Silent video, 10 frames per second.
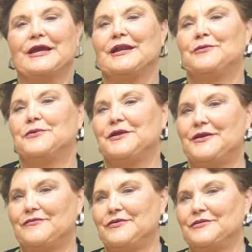And I want to
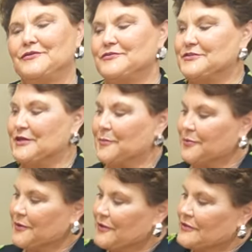give you a little tip.
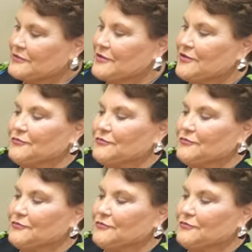See the